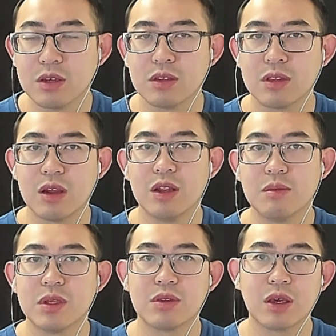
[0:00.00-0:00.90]
Is there
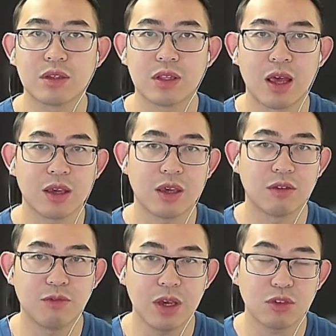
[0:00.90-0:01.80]
any mistake that I
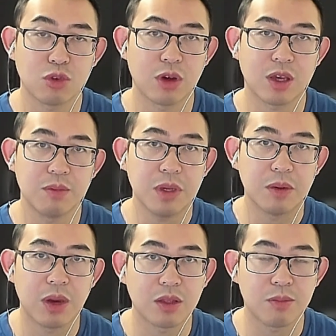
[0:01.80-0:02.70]
can fix so I can
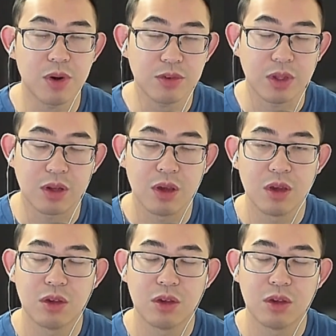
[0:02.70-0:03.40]
be a better person?